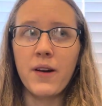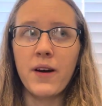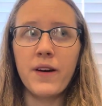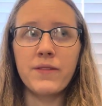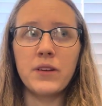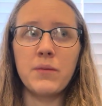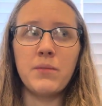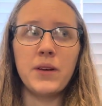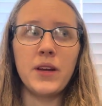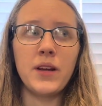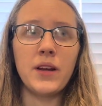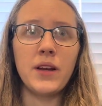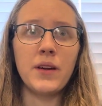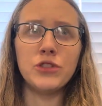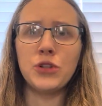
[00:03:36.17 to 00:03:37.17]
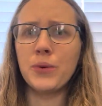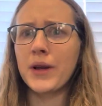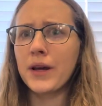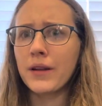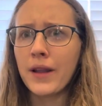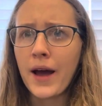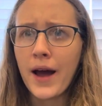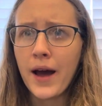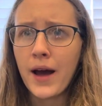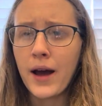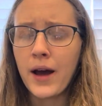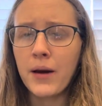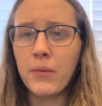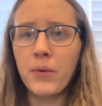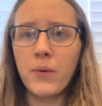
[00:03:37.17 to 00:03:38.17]
I don't have to be doing
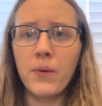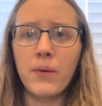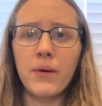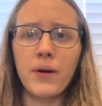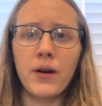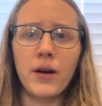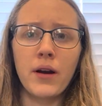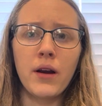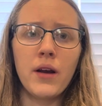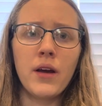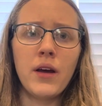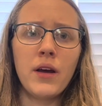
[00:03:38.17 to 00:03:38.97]
lab or